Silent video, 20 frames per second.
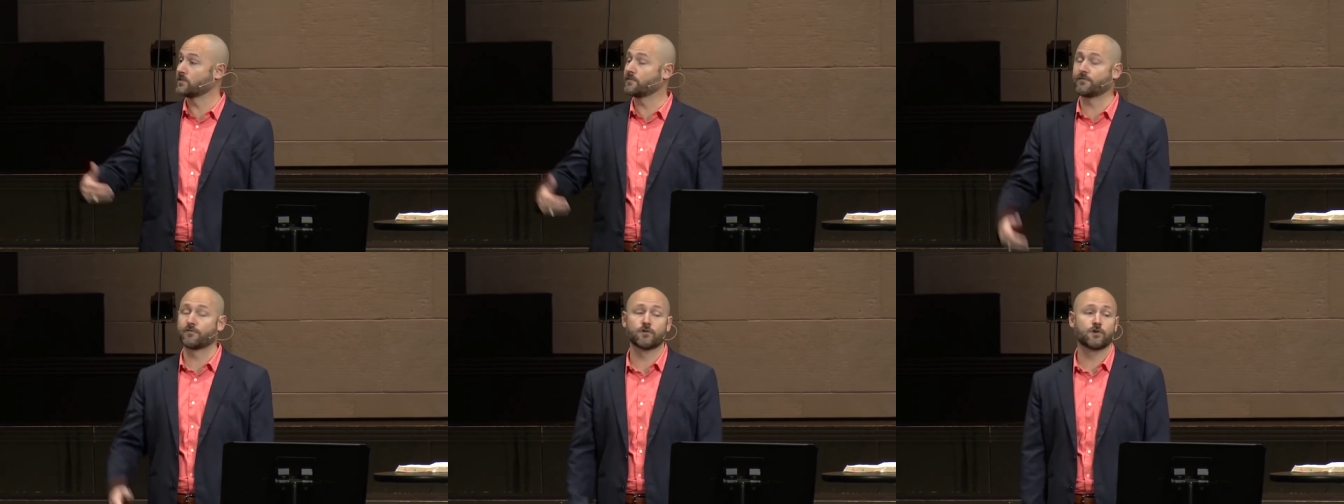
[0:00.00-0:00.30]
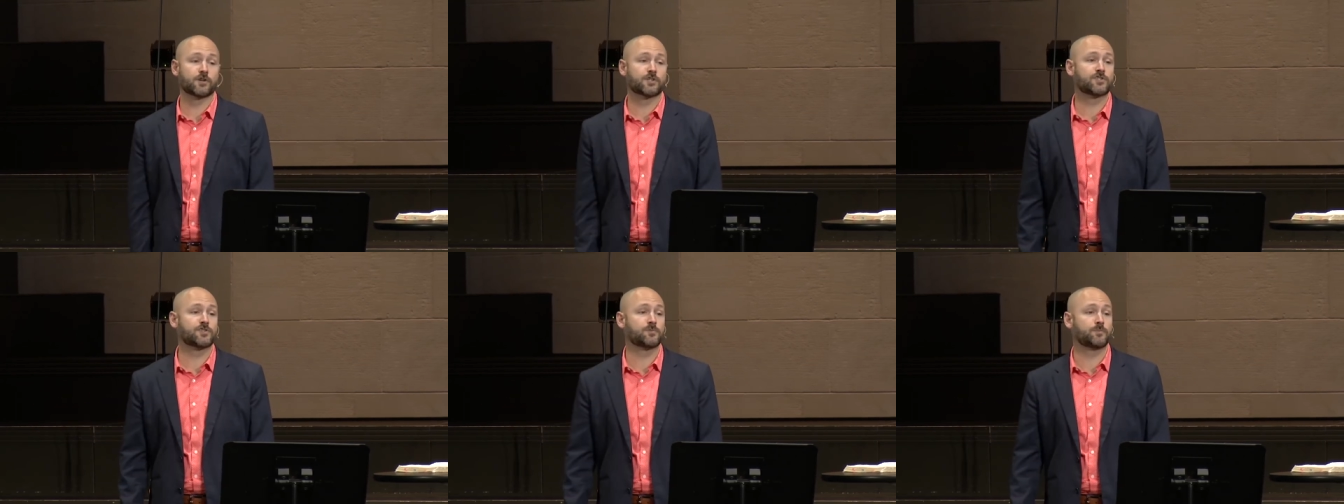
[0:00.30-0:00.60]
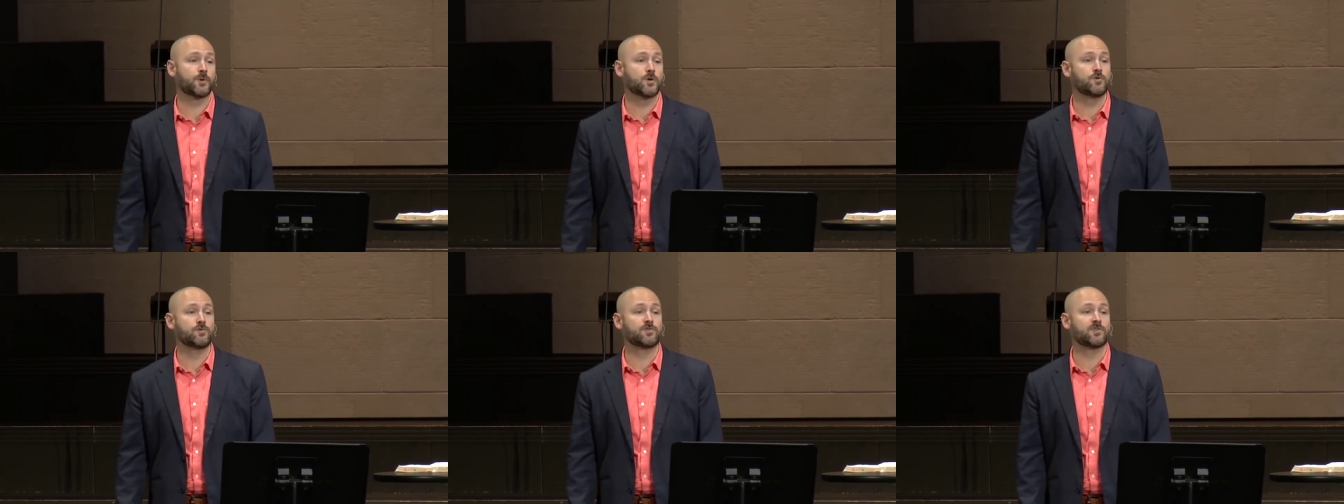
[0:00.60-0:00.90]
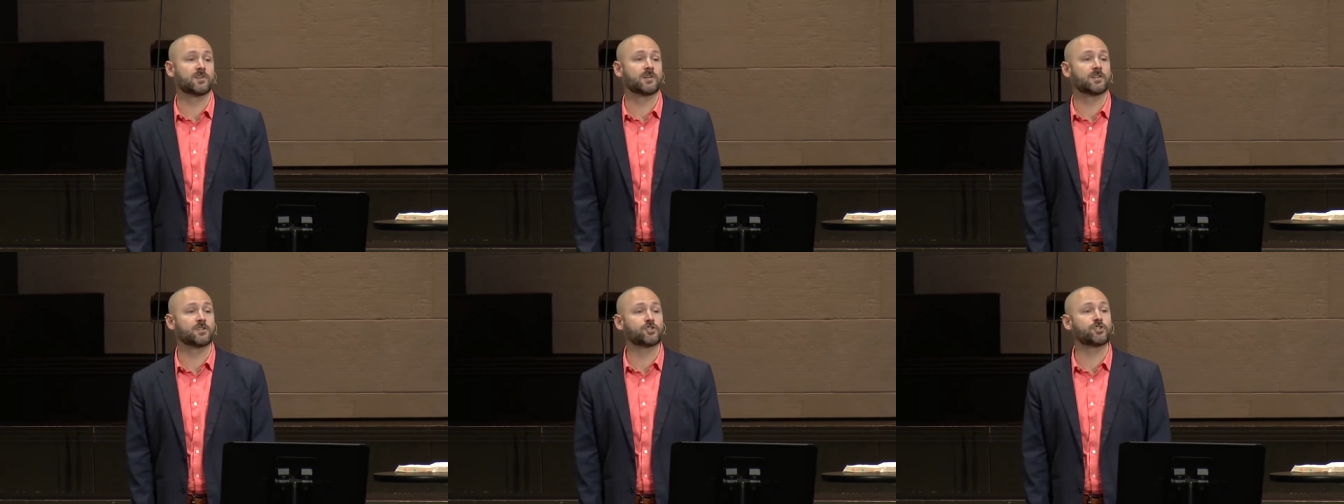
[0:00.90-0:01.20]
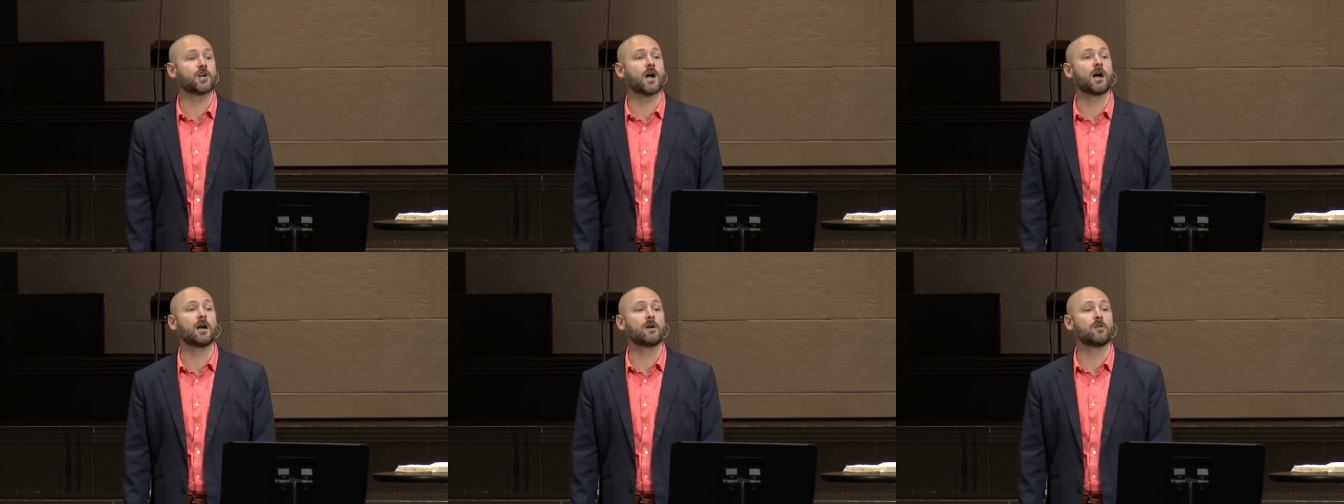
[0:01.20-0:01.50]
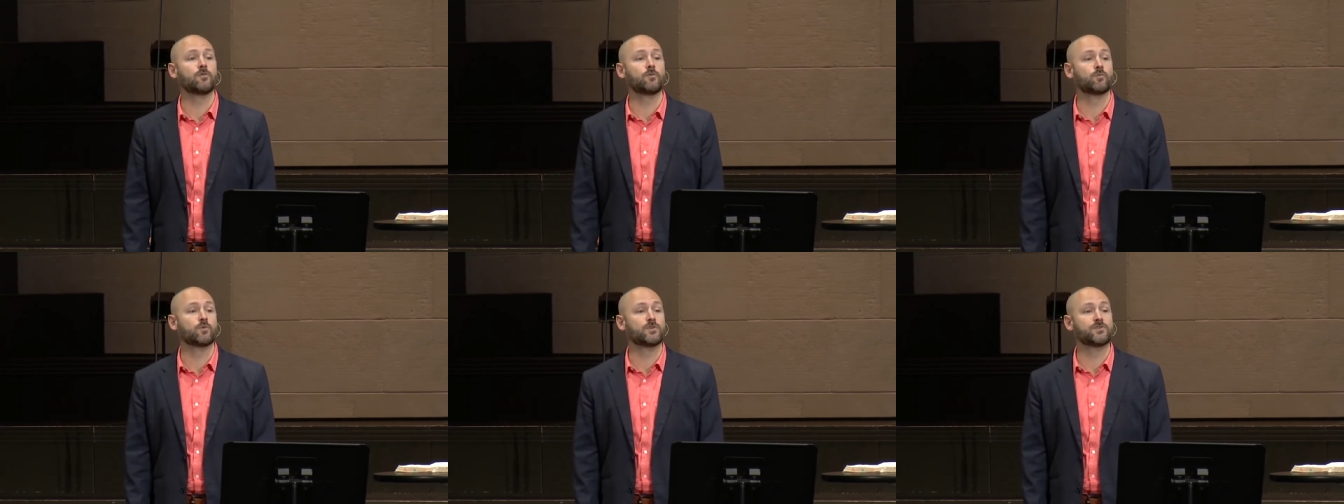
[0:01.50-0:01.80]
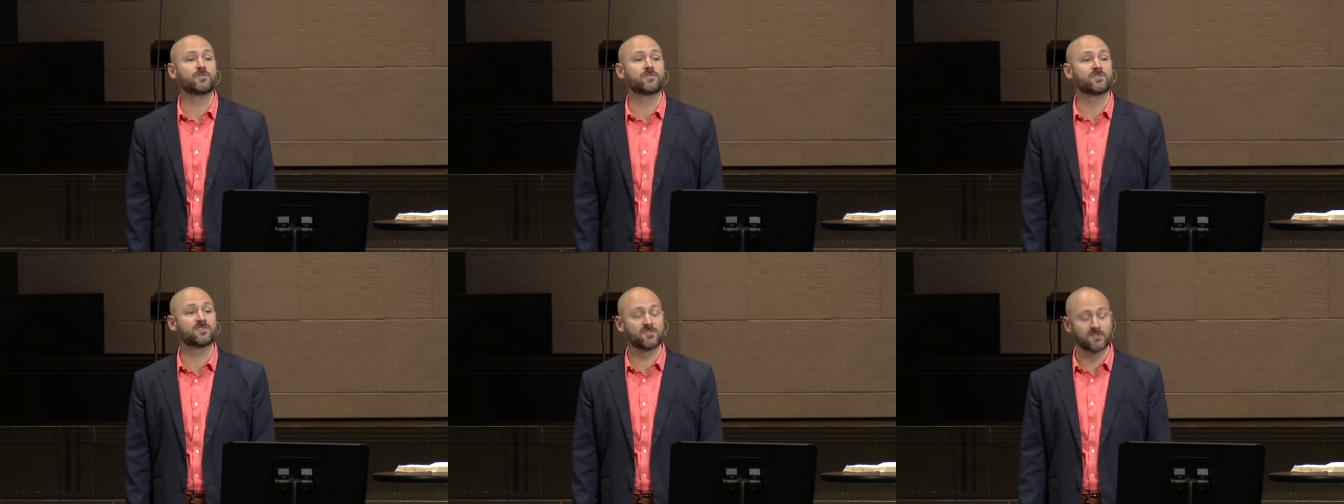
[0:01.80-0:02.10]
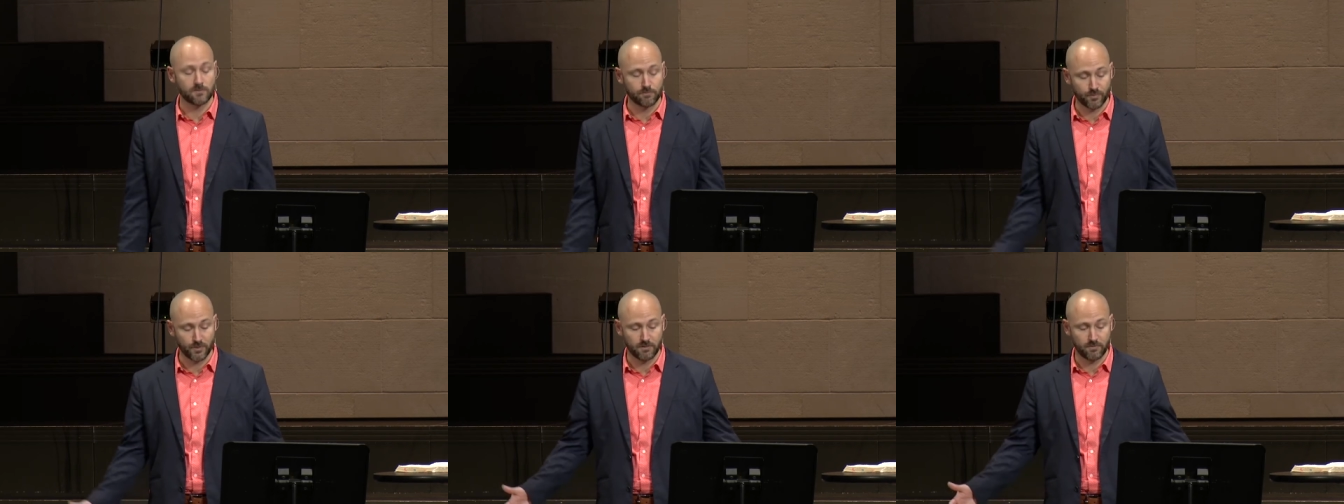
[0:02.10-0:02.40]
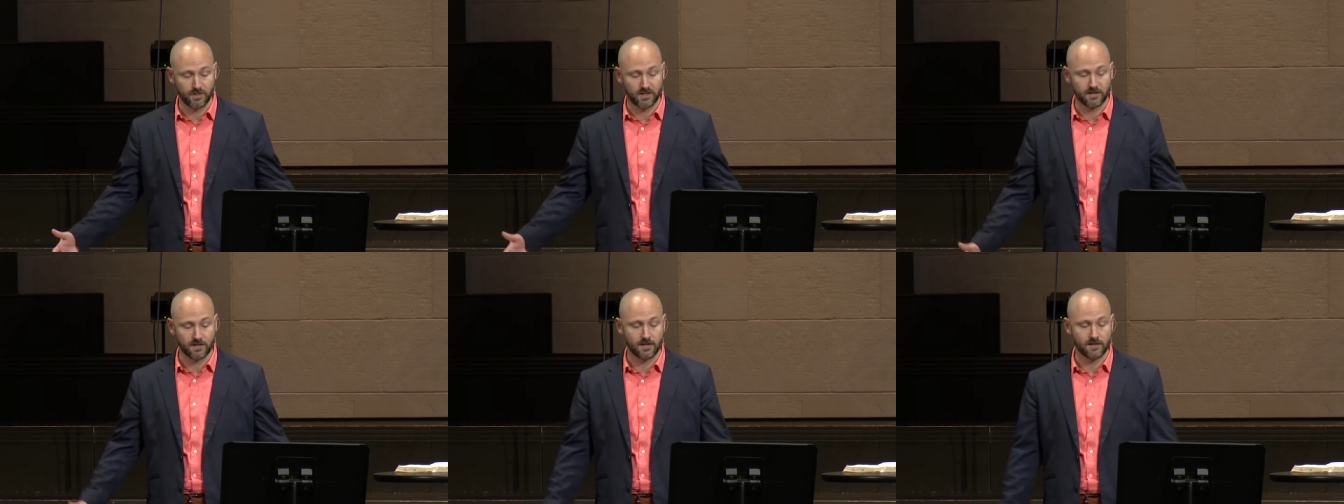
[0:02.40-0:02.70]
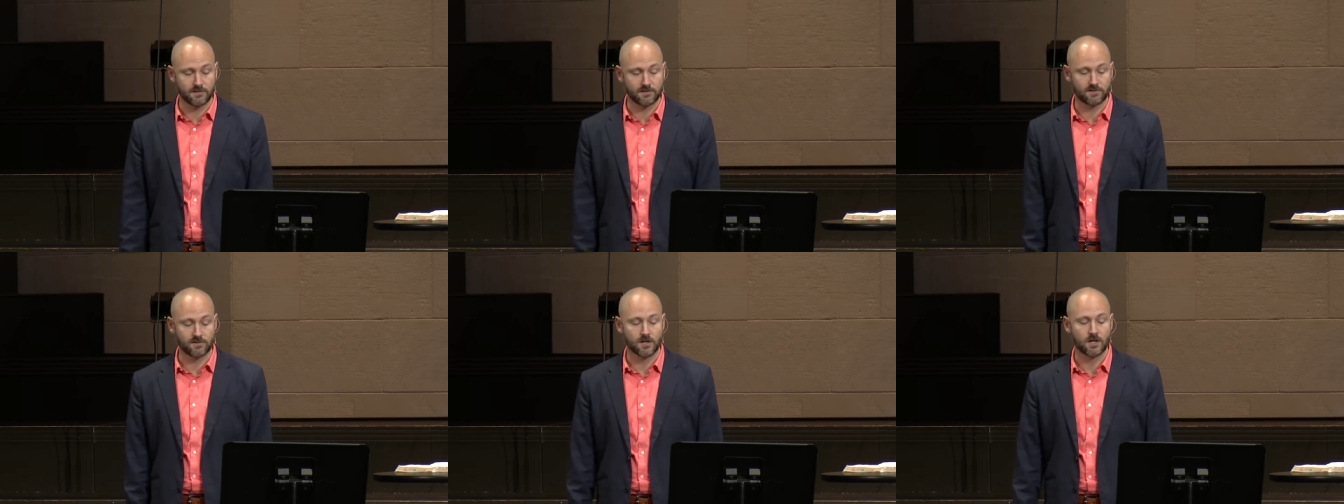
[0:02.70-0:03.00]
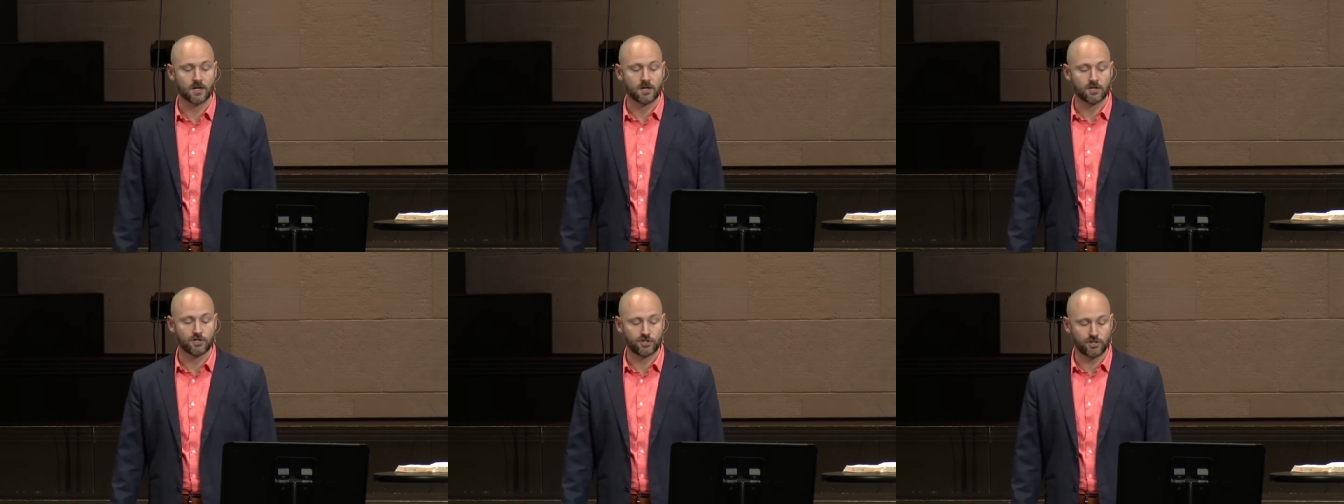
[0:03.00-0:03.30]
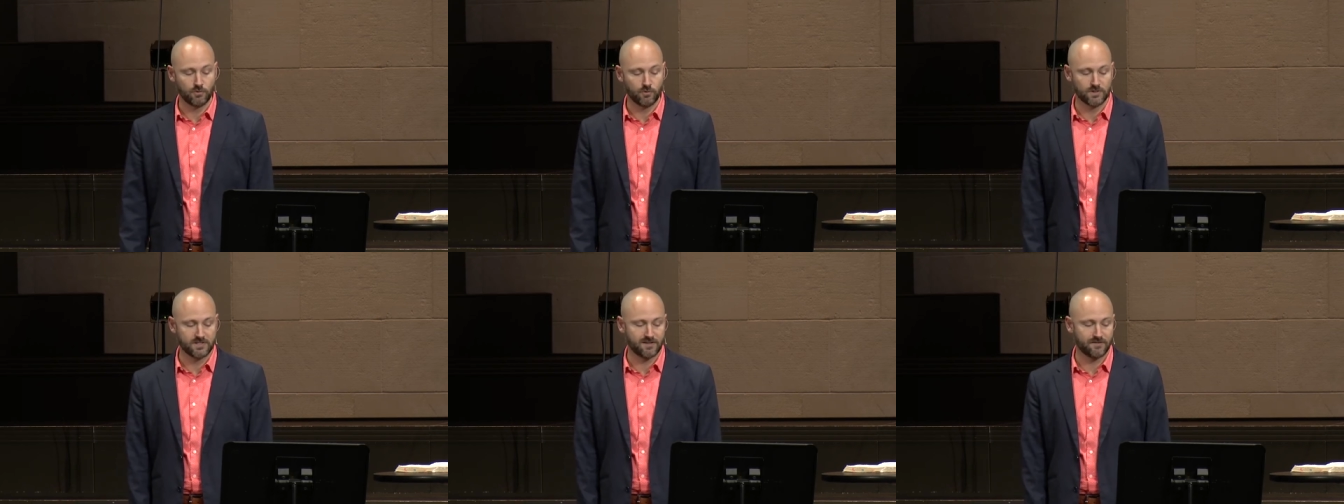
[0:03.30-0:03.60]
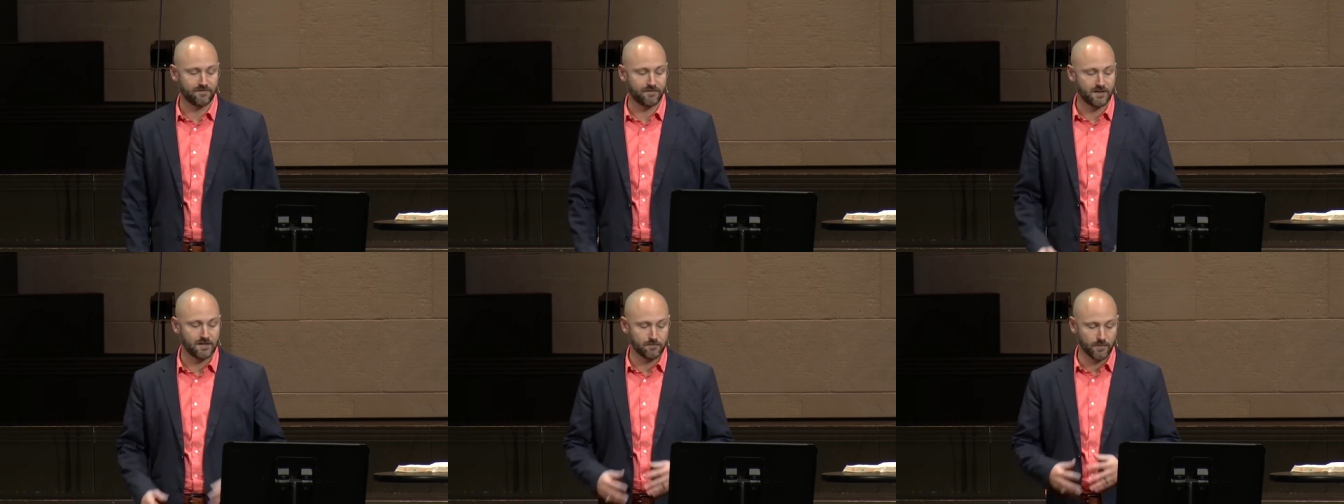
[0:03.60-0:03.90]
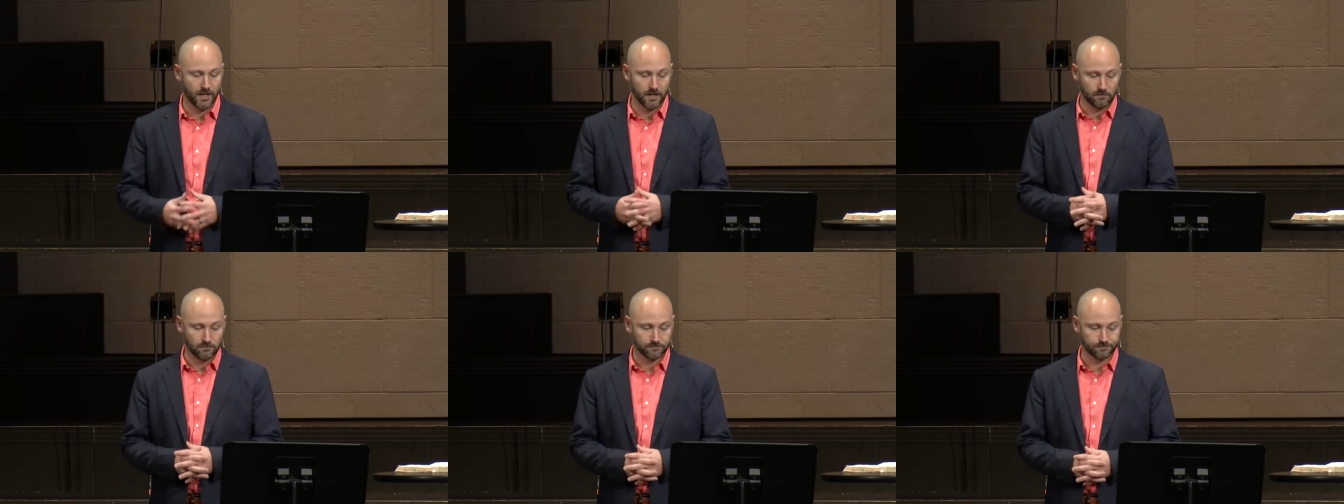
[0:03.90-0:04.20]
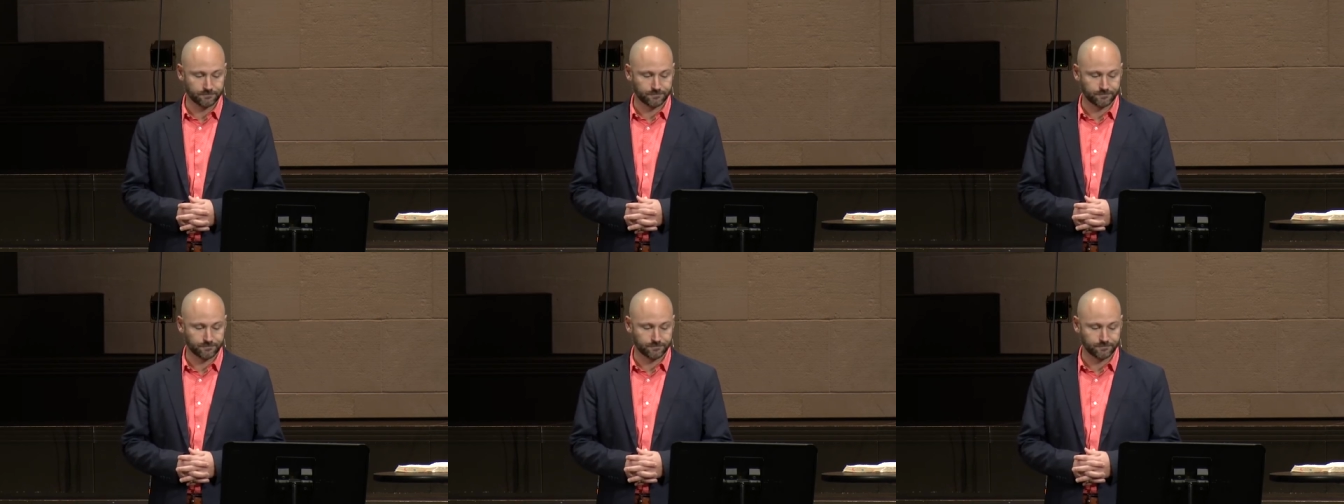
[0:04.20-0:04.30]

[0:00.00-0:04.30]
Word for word: for exposing a child was simply because she was a female.